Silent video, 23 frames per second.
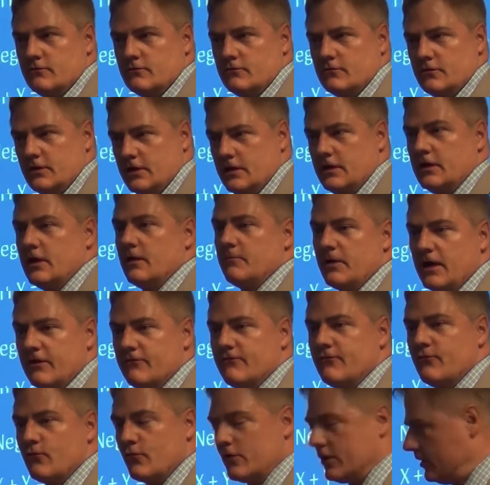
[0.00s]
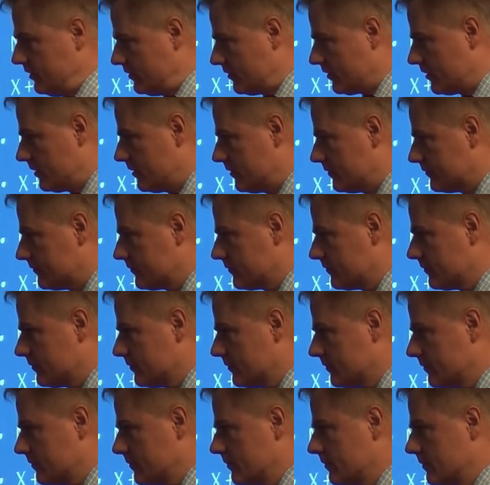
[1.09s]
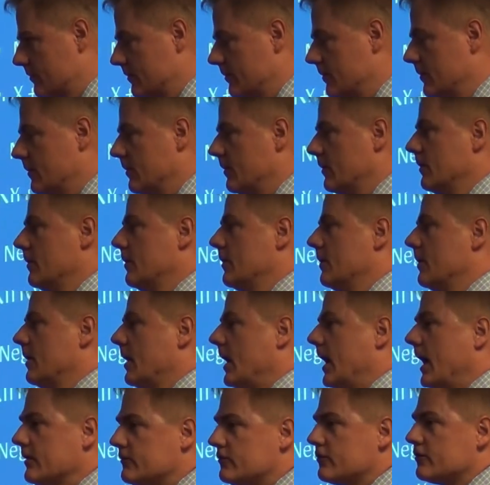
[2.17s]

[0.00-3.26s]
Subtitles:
So they'd get my 40 euros. I